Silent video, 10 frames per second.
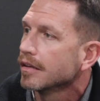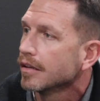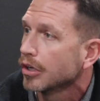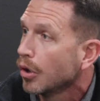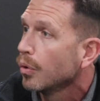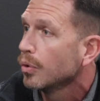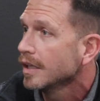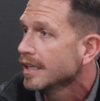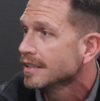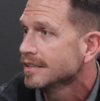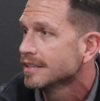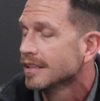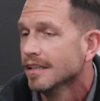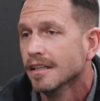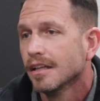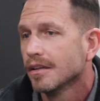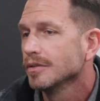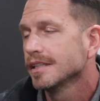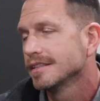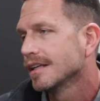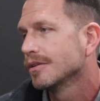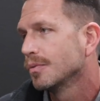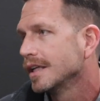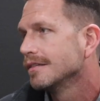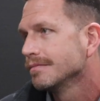the goal is, those things tend to win.